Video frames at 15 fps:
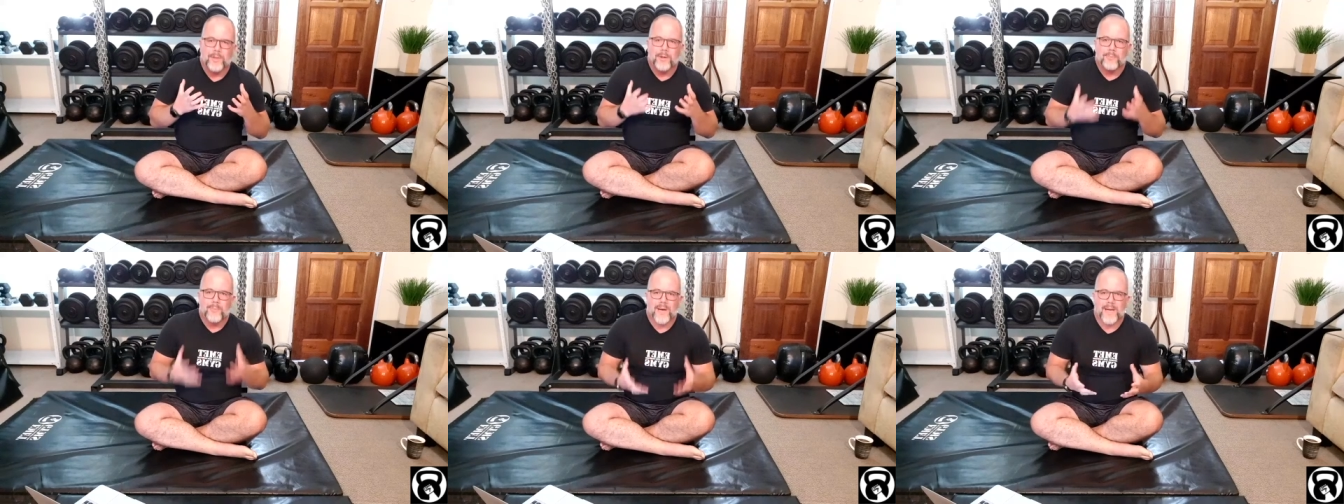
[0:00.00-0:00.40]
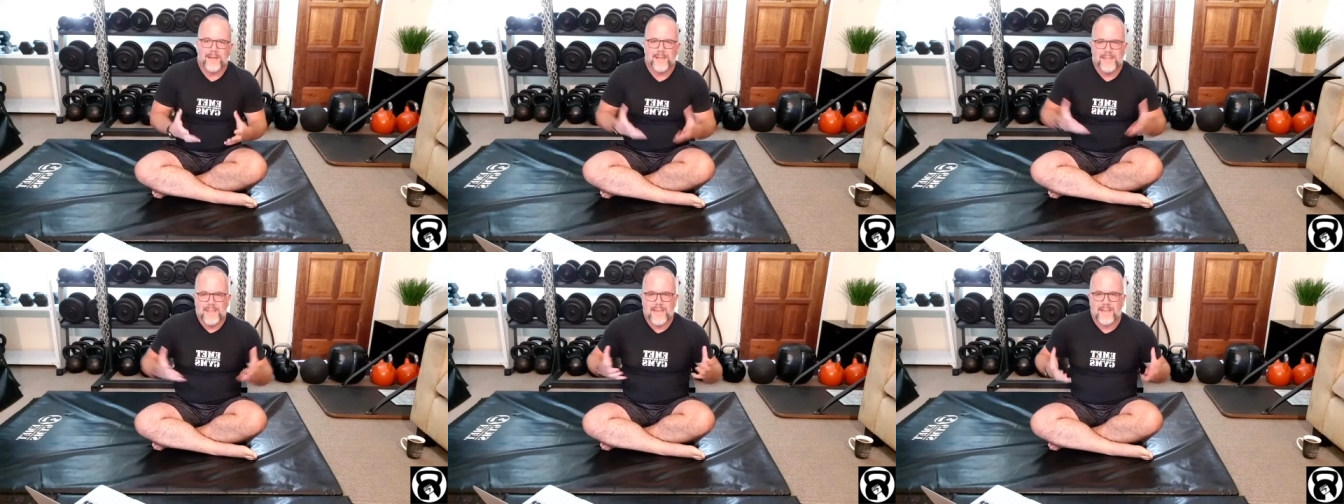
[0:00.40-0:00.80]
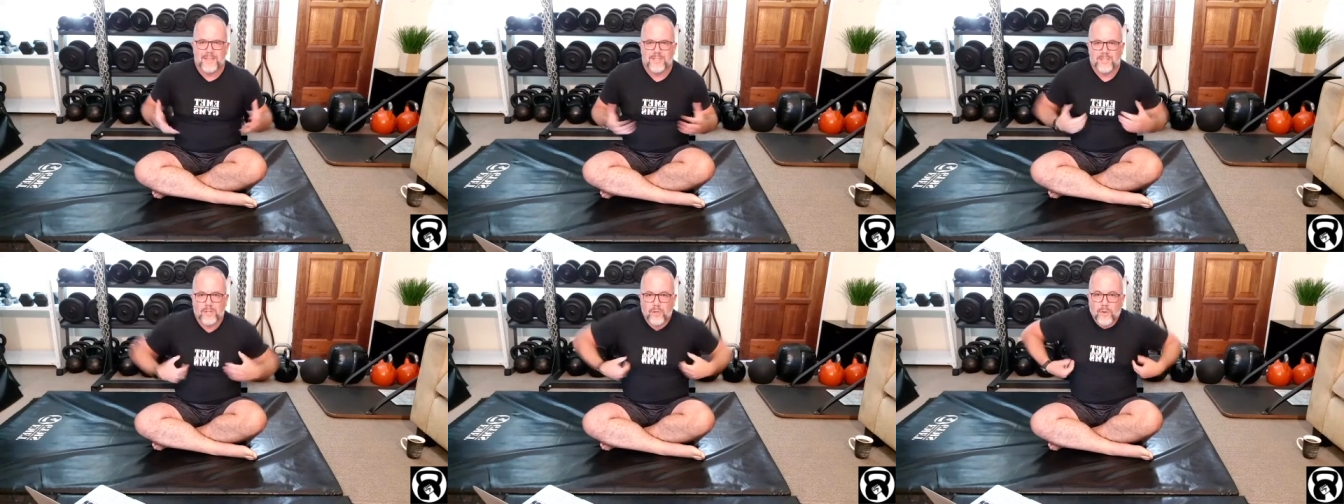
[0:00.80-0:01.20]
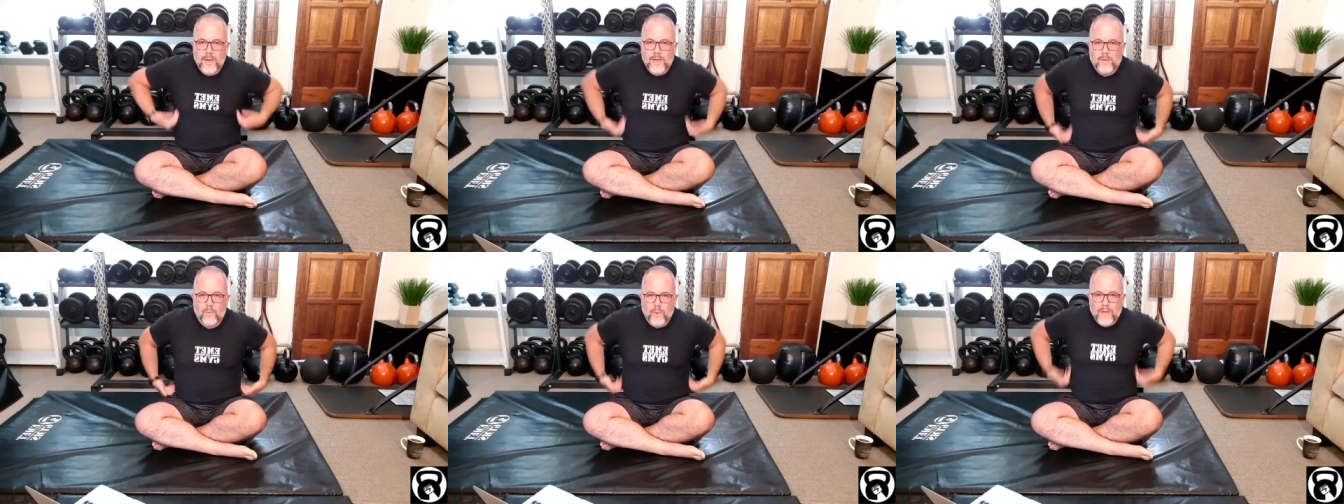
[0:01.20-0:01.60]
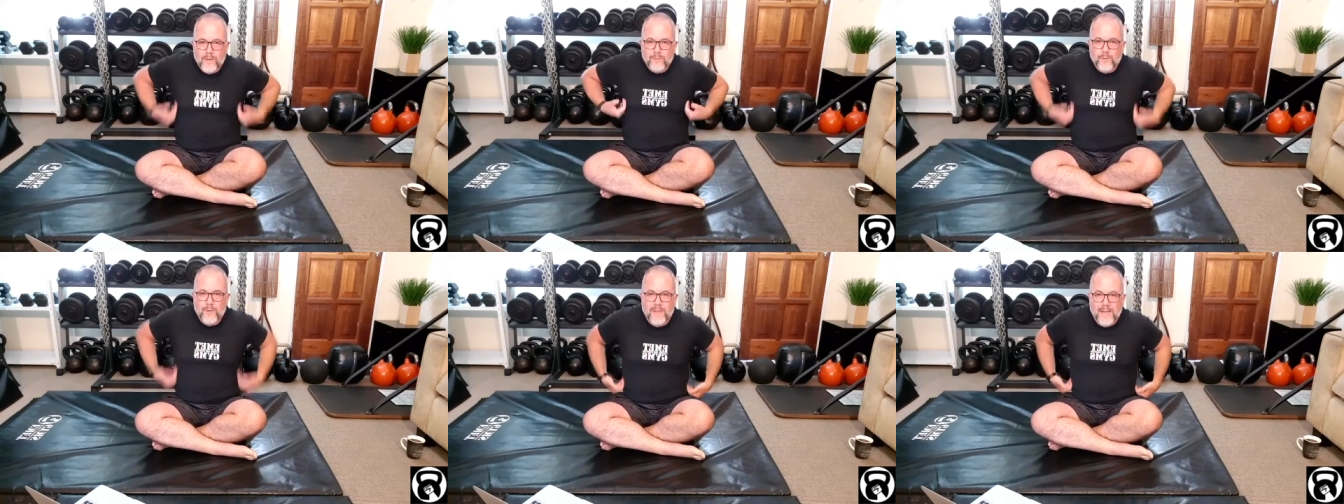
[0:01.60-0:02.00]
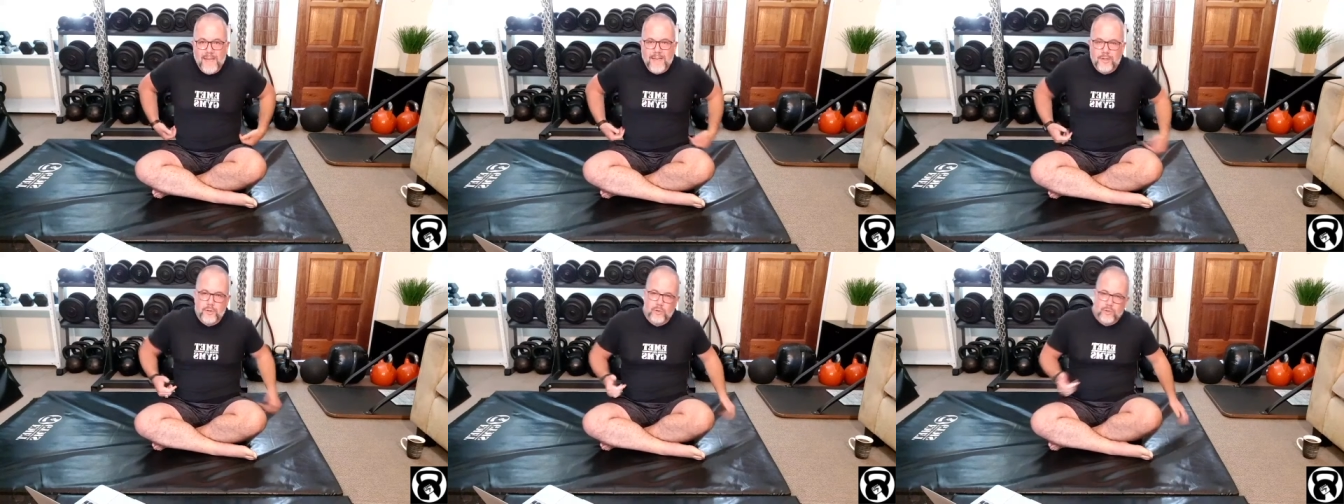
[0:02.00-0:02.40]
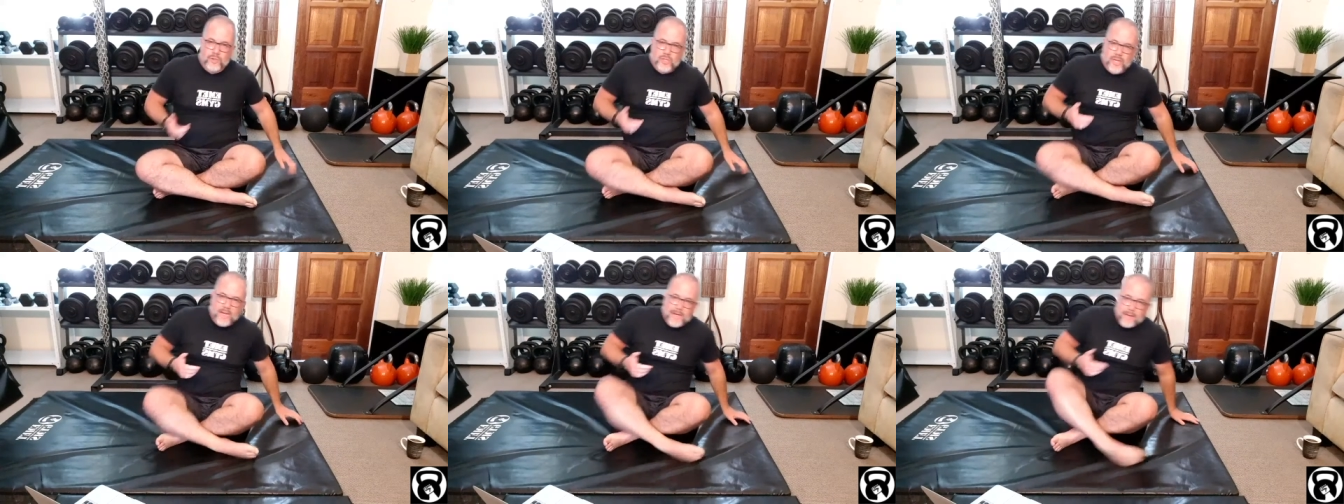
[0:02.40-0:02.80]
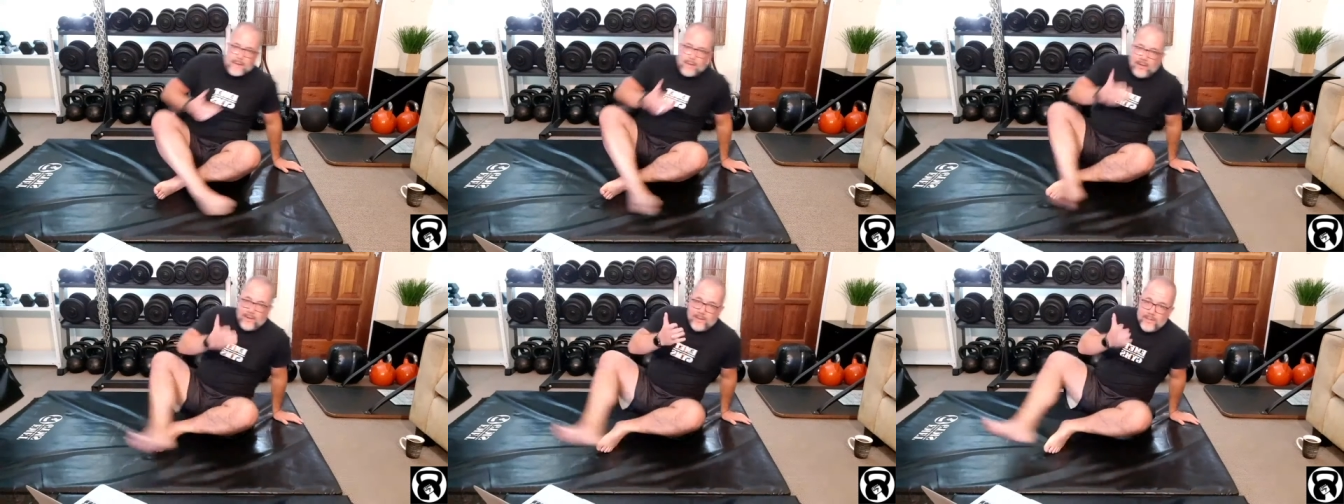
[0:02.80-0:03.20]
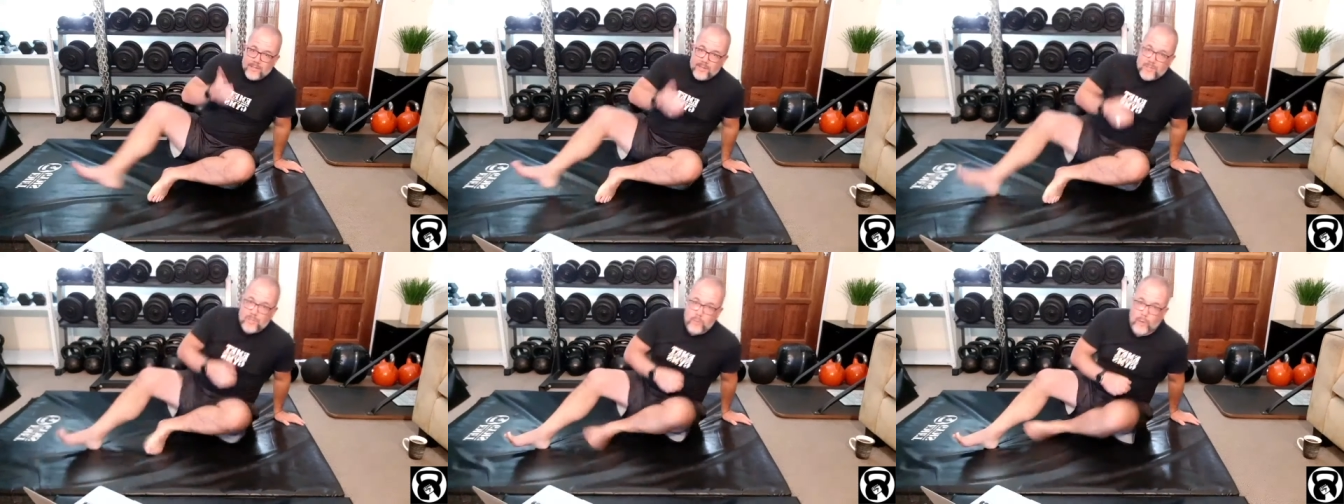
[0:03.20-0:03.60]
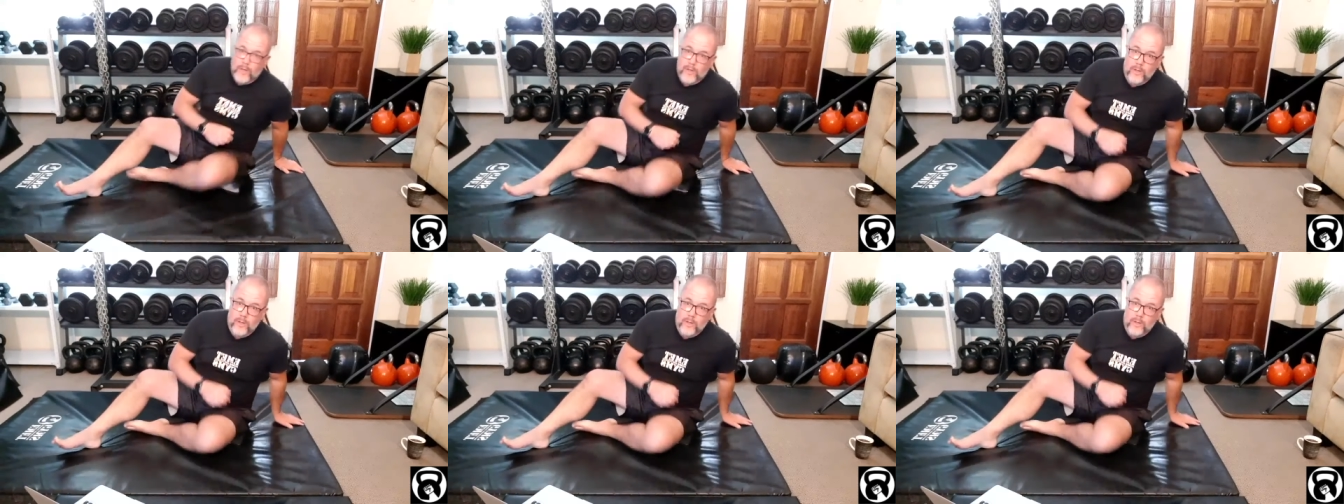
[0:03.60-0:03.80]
But again, it's a great one for the lateral chain. This is what it